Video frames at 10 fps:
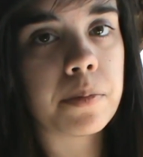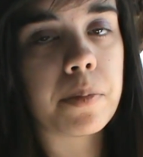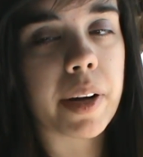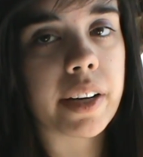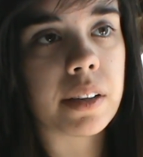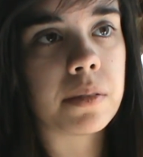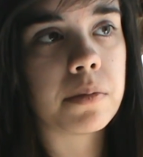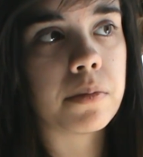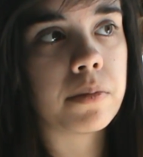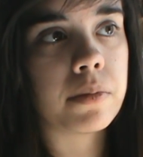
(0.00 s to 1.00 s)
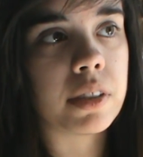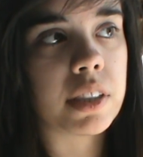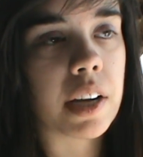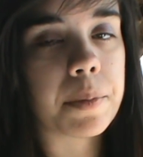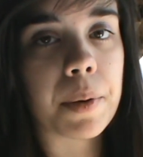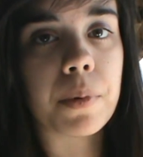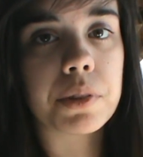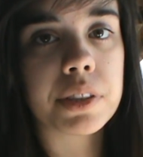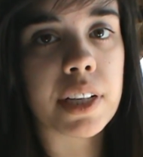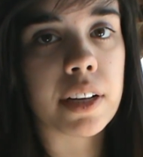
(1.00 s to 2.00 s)
by the time my
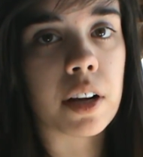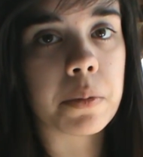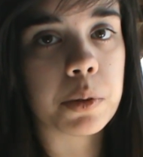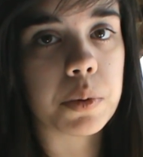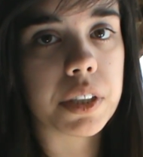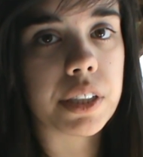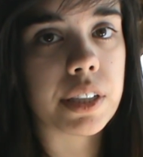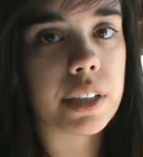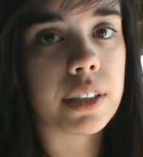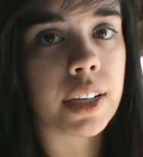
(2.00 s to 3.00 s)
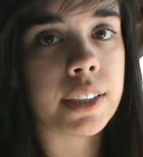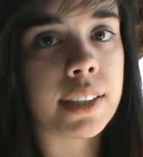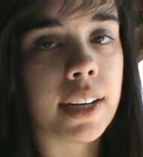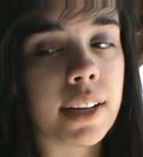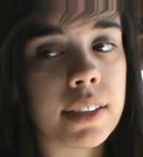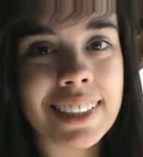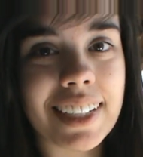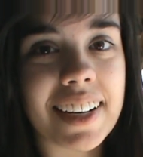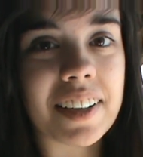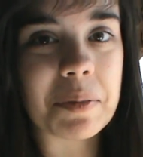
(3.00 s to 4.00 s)
birthday comes, which is in 9 days.
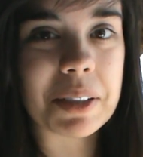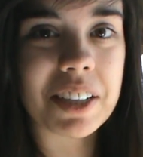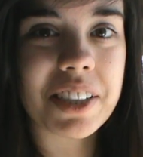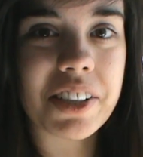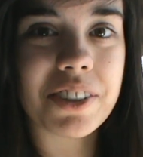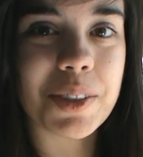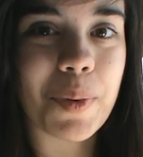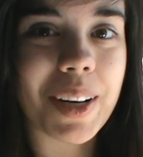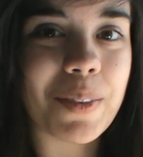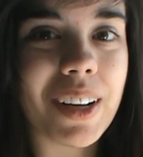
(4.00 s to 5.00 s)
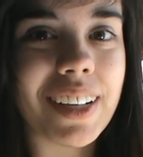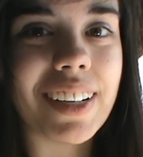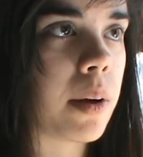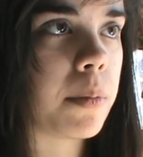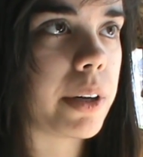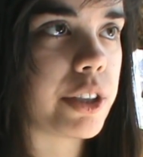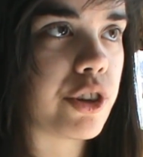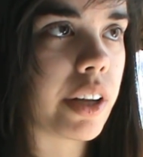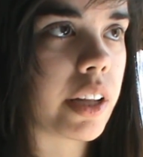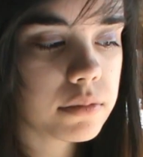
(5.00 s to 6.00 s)
Exciting, I'm gonna turn 21. I'm bunny
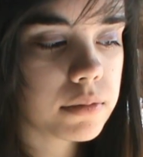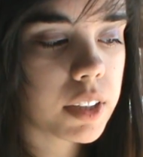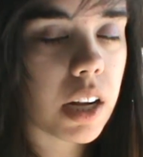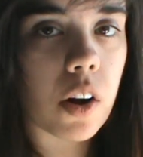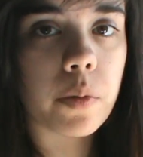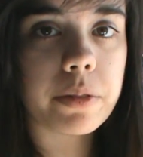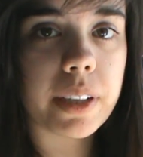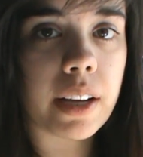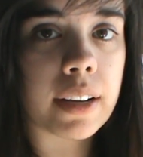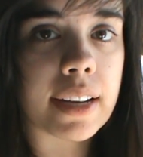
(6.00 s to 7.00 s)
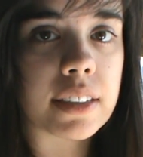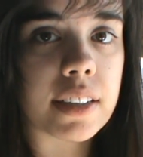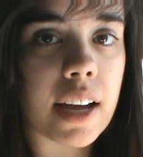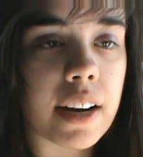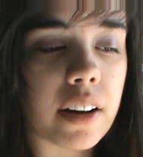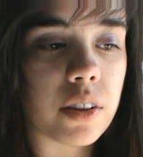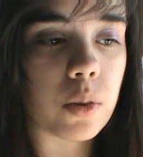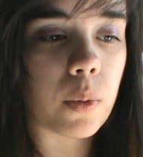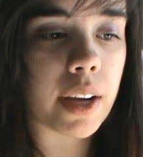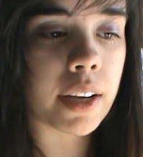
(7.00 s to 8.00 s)
trailing. Hopefully I'll get that out of
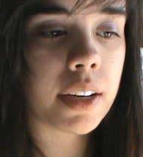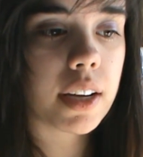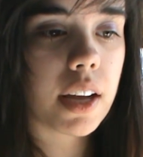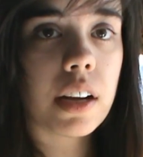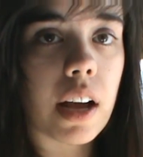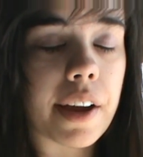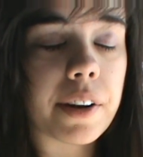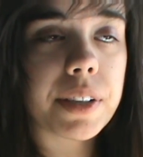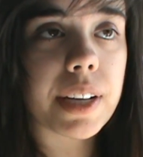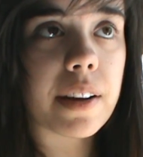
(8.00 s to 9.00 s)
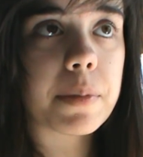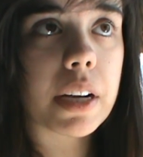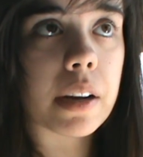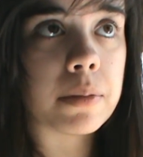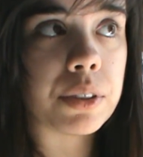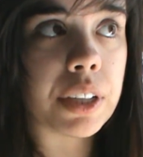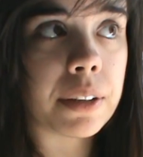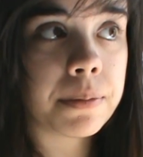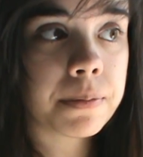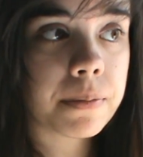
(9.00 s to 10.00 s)
the way. I already have my cover done.